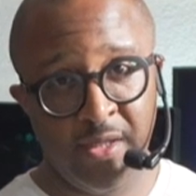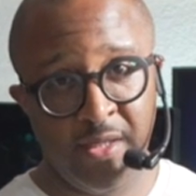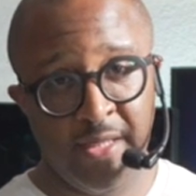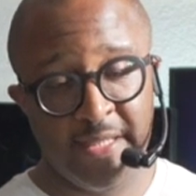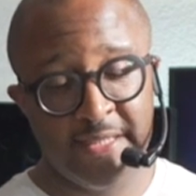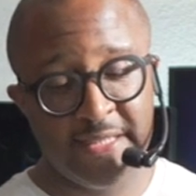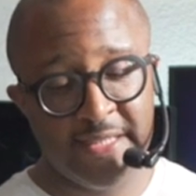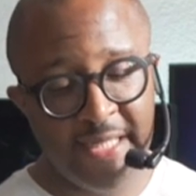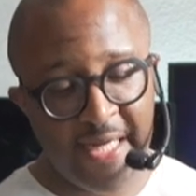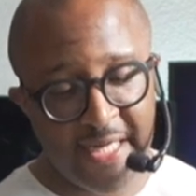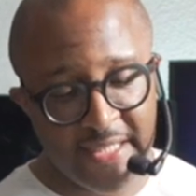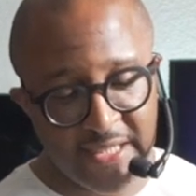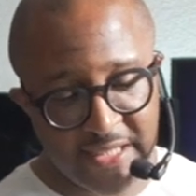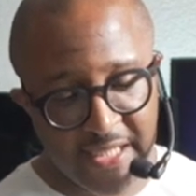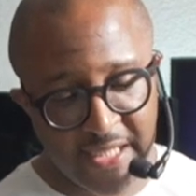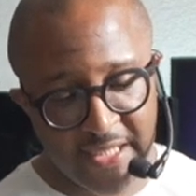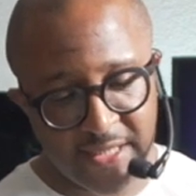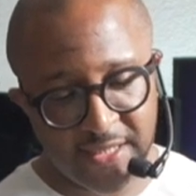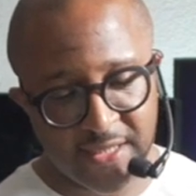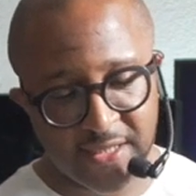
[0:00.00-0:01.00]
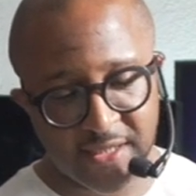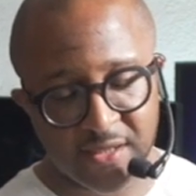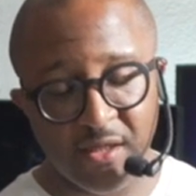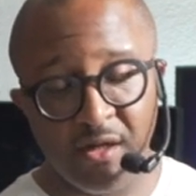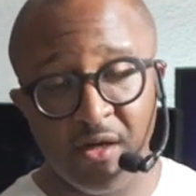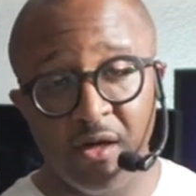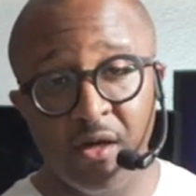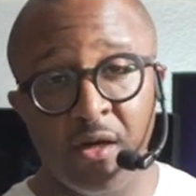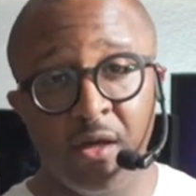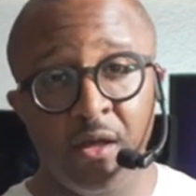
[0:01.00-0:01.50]
It's not just
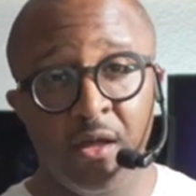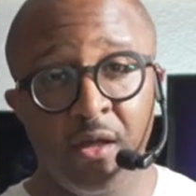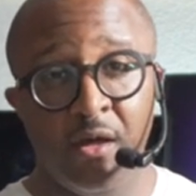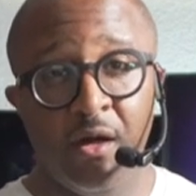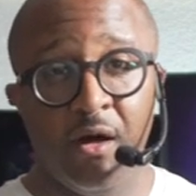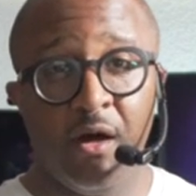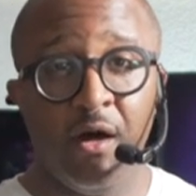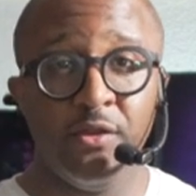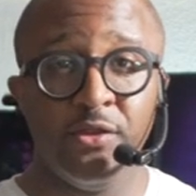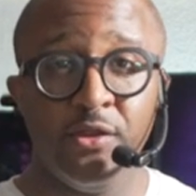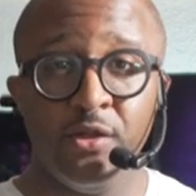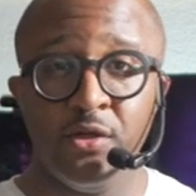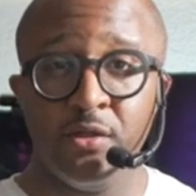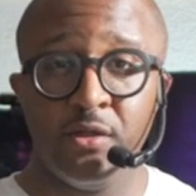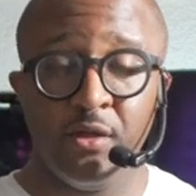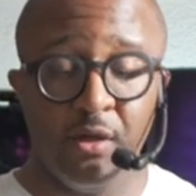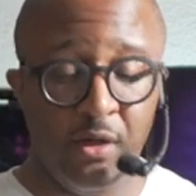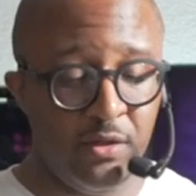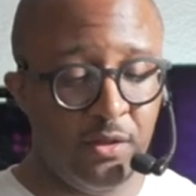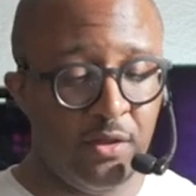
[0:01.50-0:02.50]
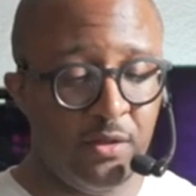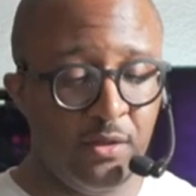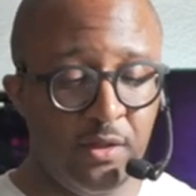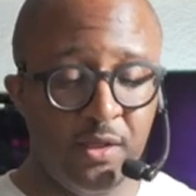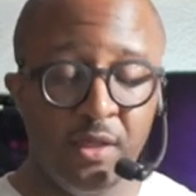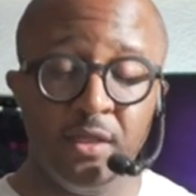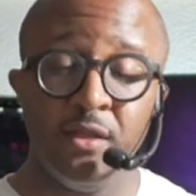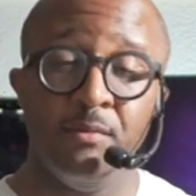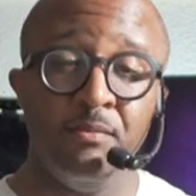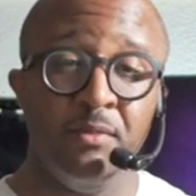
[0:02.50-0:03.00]
on the on the
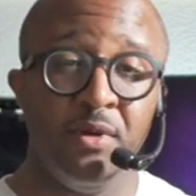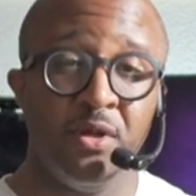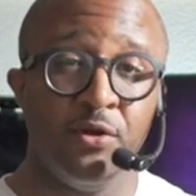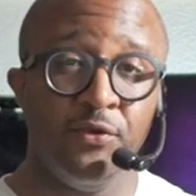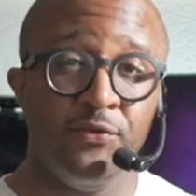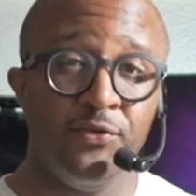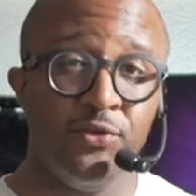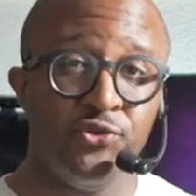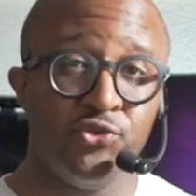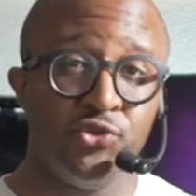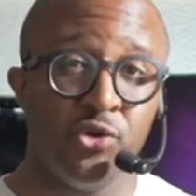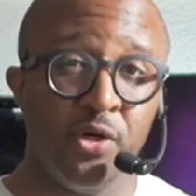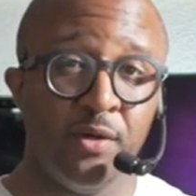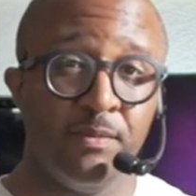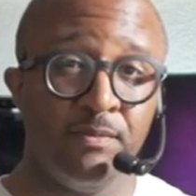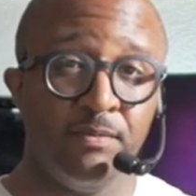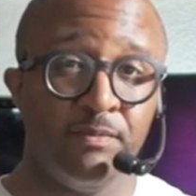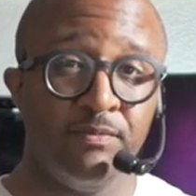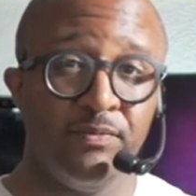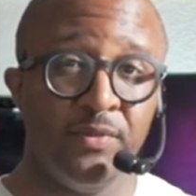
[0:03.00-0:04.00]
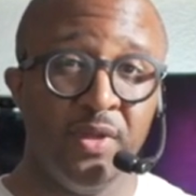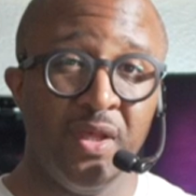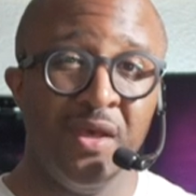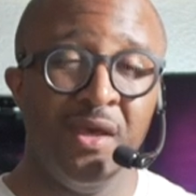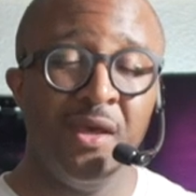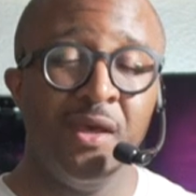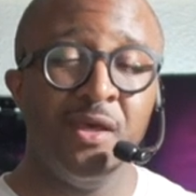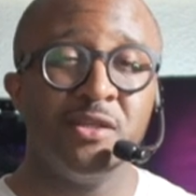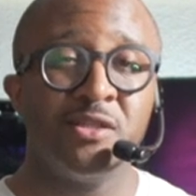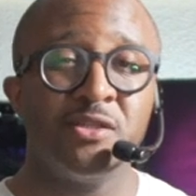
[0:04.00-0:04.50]
in the middle of the drum.
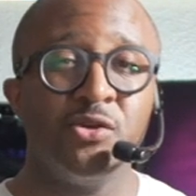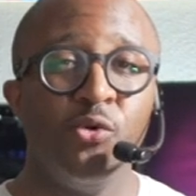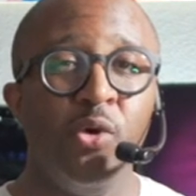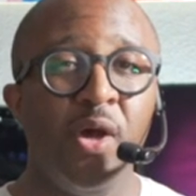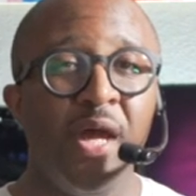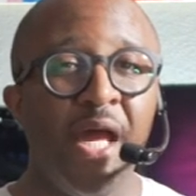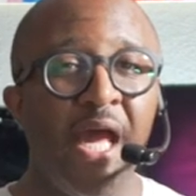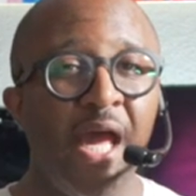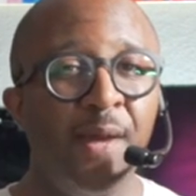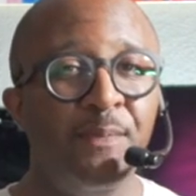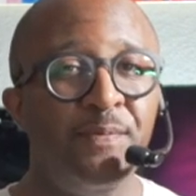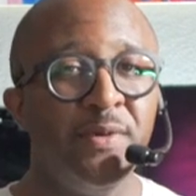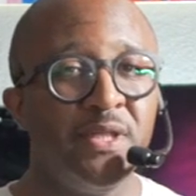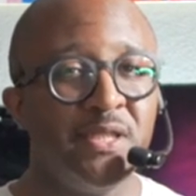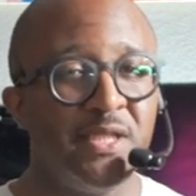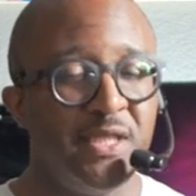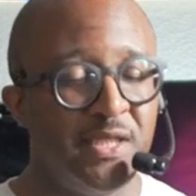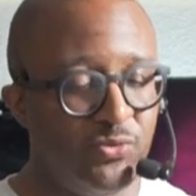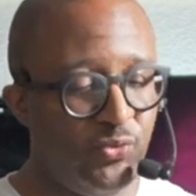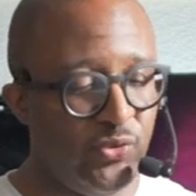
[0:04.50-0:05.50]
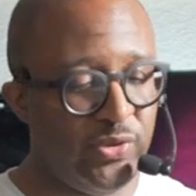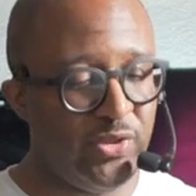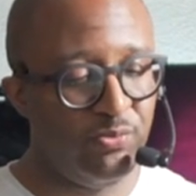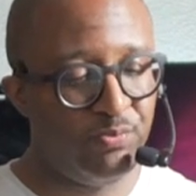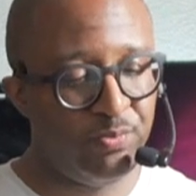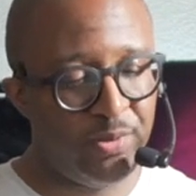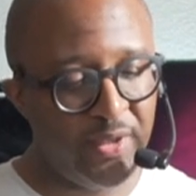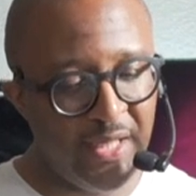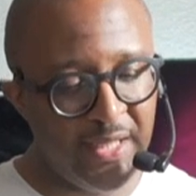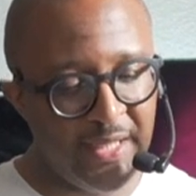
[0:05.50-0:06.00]
So what happens is when you
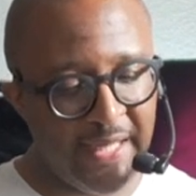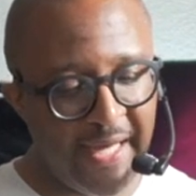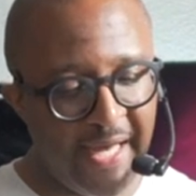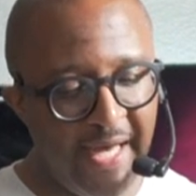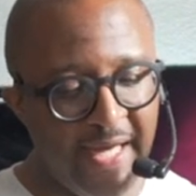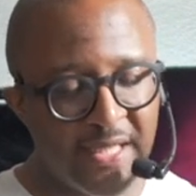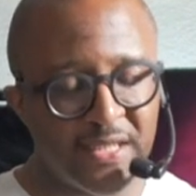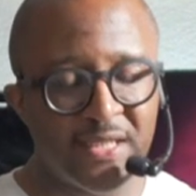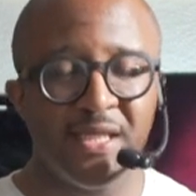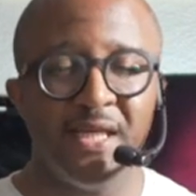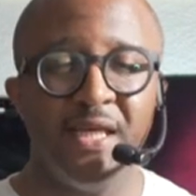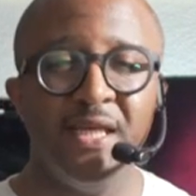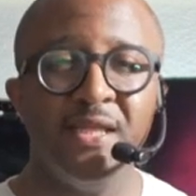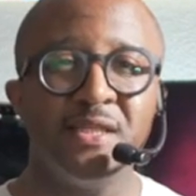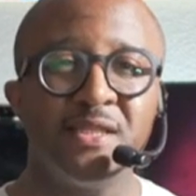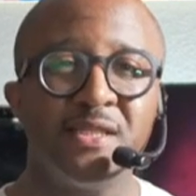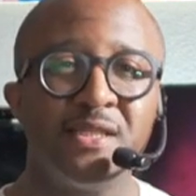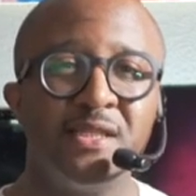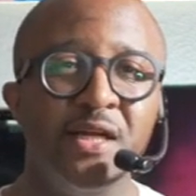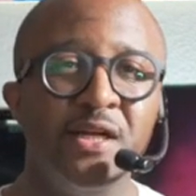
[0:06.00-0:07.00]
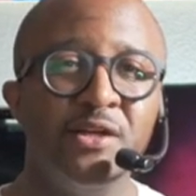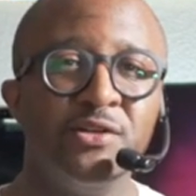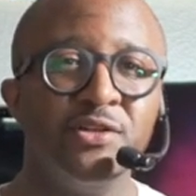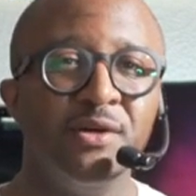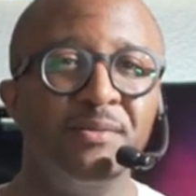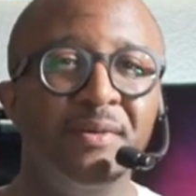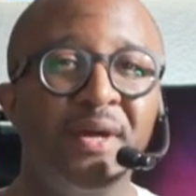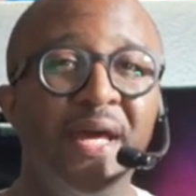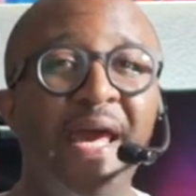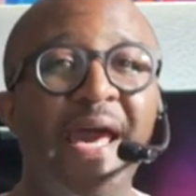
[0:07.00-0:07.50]
play an accent in the snare
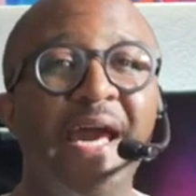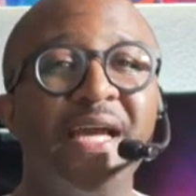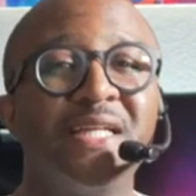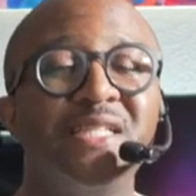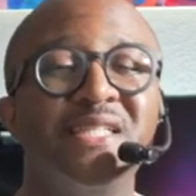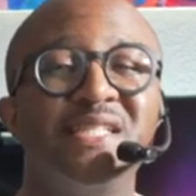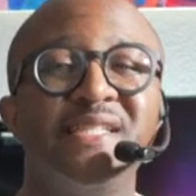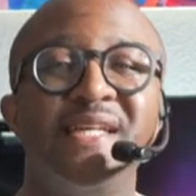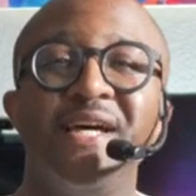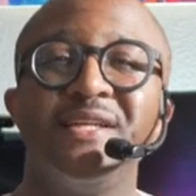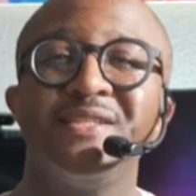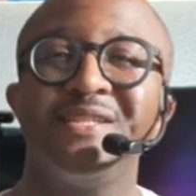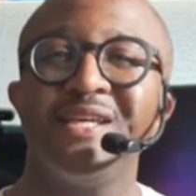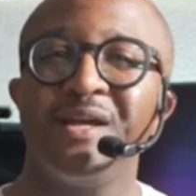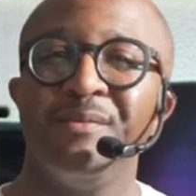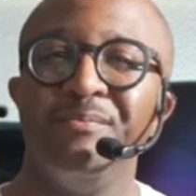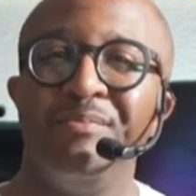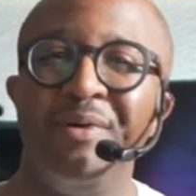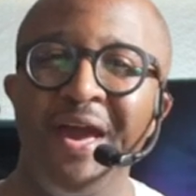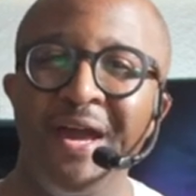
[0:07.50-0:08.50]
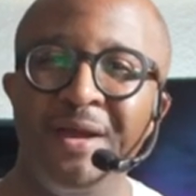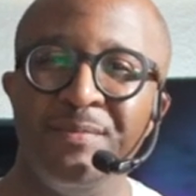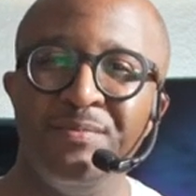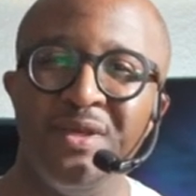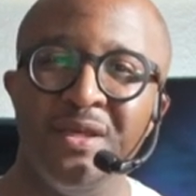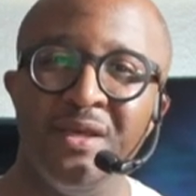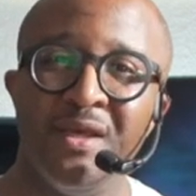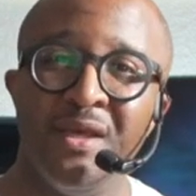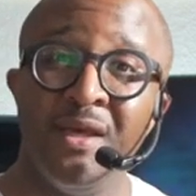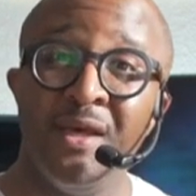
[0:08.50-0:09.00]
drum, it actually sounds like a
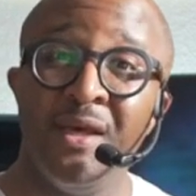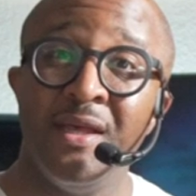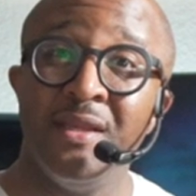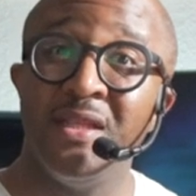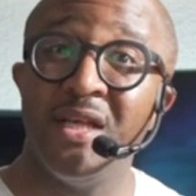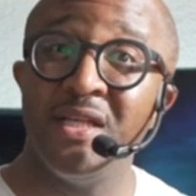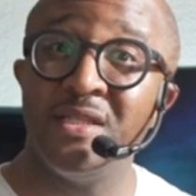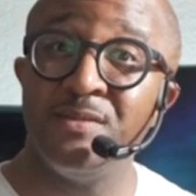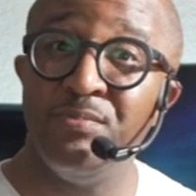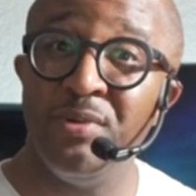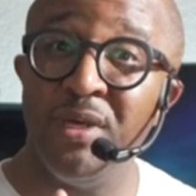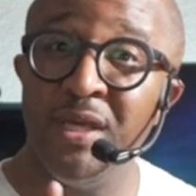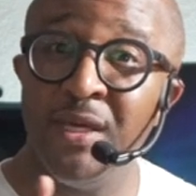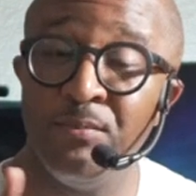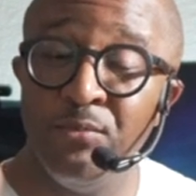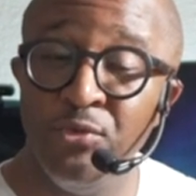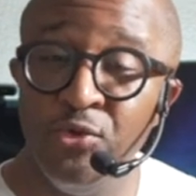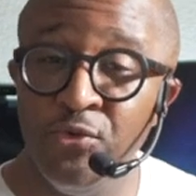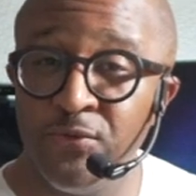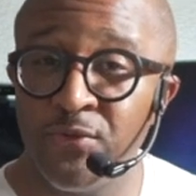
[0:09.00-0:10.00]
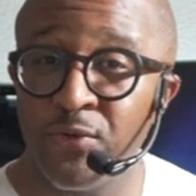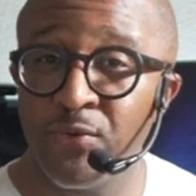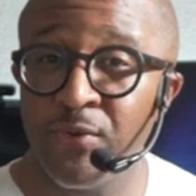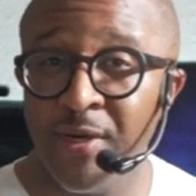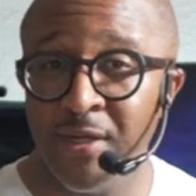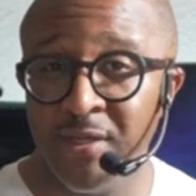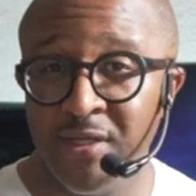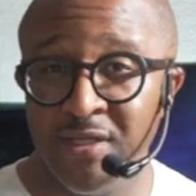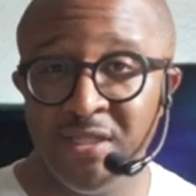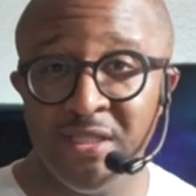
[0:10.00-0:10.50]
backbeat that's being moved
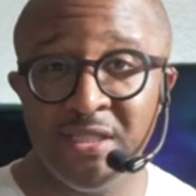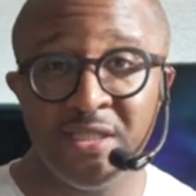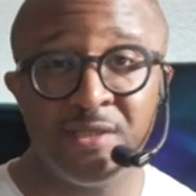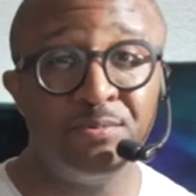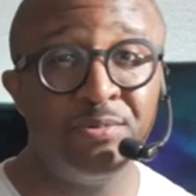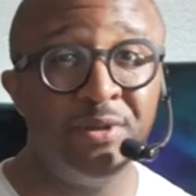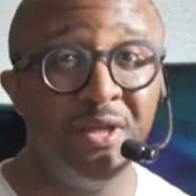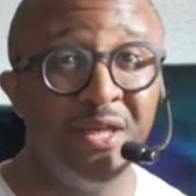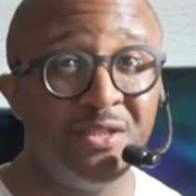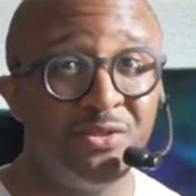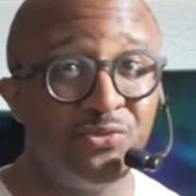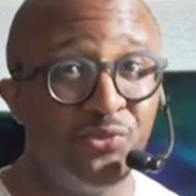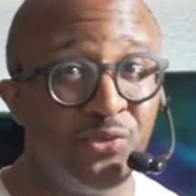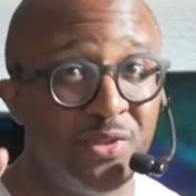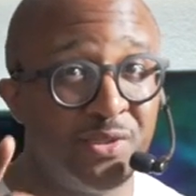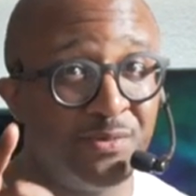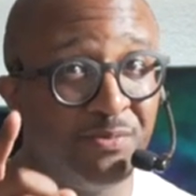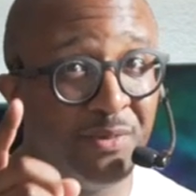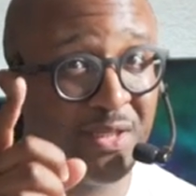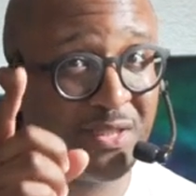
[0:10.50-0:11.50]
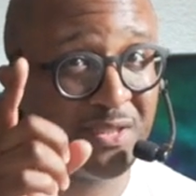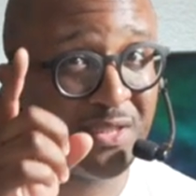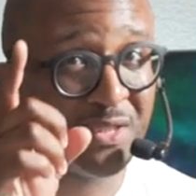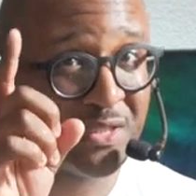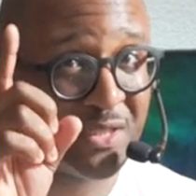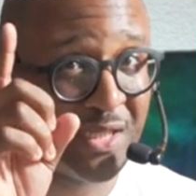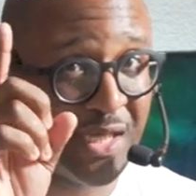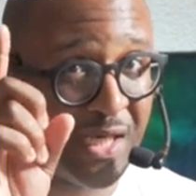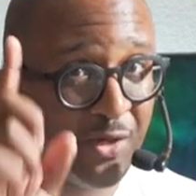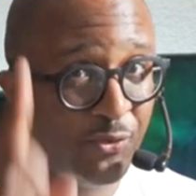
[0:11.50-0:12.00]
around and displaced, which makes it
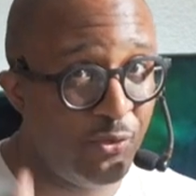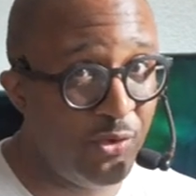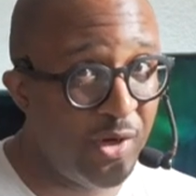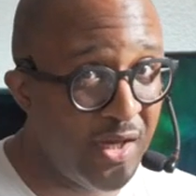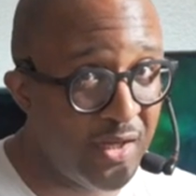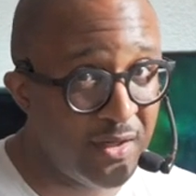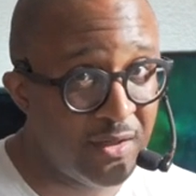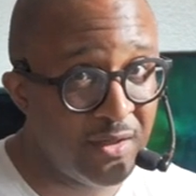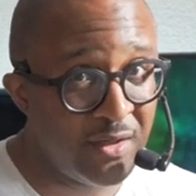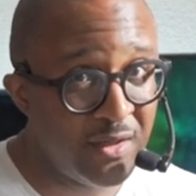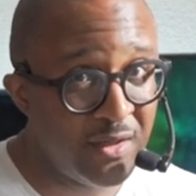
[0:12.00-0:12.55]
sound what?